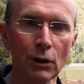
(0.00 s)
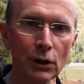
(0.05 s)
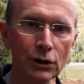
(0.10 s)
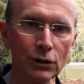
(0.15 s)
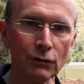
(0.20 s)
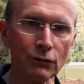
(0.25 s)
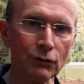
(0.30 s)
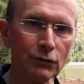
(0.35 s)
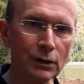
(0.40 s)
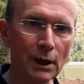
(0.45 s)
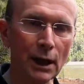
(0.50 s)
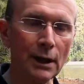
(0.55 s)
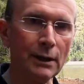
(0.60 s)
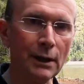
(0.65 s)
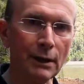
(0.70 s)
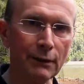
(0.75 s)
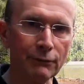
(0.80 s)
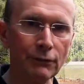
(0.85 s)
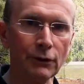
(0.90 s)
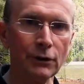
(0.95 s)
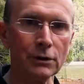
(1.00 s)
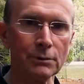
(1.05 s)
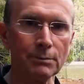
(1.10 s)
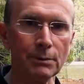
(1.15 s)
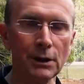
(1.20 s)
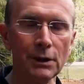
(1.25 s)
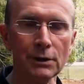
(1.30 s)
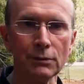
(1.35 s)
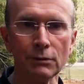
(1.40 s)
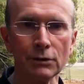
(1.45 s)
Once you've done that first
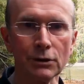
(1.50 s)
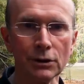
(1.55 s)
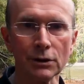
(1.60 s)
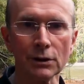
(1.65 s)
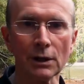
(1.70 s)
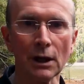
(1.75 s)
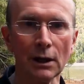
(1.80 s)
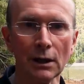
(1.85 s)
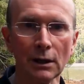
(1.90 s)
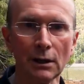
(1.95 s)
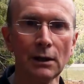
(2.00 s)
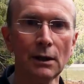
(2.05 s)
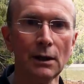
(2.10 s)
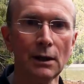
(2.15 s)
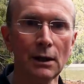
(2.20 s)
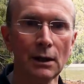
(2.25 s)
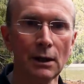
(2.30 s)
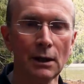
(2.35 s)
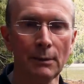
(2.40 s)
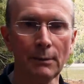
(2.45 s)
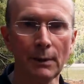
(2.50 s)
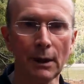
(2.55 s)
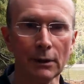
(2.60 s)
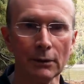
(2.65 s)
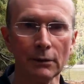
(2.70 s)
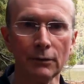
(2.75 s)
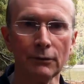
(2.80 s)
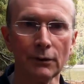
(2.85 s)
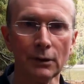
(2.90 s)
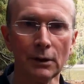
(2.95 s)
piece, which is only a
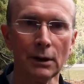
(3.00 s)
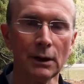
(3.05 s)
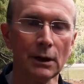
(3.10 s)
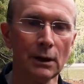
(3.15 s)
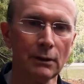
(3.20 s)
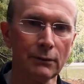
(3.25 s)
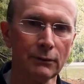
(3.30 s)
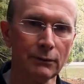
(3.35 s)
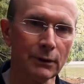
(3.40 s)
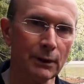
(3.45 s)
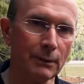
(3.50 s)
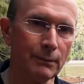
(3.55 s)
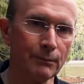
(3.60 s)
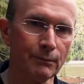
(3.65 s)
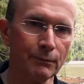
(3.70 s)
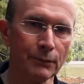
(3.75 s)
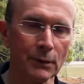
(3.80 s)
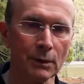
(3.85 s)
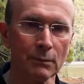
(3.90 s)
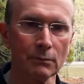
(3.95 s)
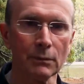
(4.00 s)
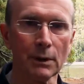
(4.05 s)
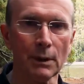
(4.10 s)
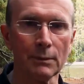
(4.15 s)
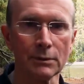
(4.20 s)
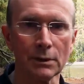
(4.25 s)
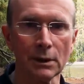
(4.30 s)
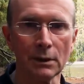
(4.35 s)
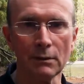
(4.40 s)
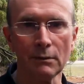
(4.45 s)
matter of
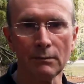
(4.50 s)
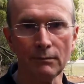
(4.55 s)
perhaps